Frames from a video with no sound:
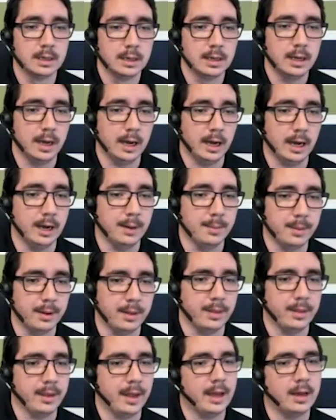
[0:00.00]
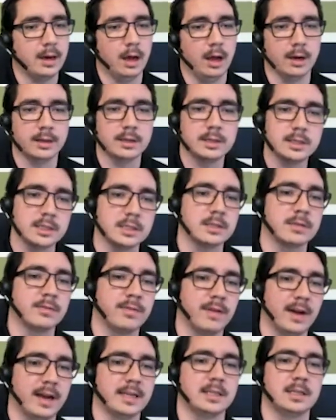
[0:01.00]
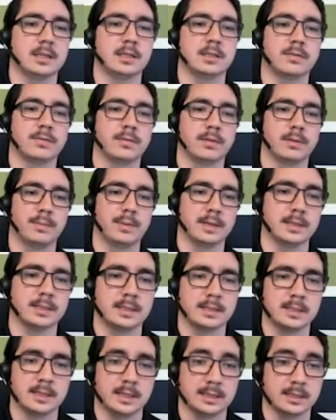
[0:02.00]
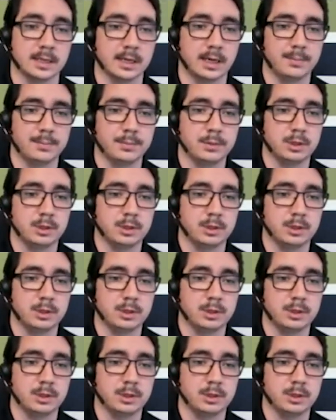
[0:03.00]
And that honestly suffices for businesses up